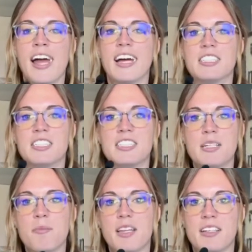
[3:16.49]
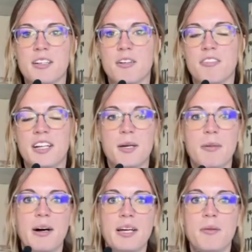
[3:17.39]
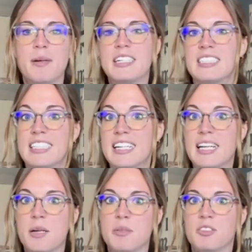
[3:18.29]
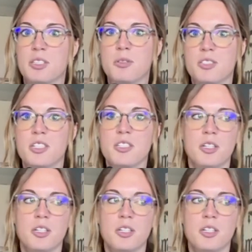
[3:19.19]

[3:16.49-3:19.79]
And just something a little funny about him, his nickname is Dozer,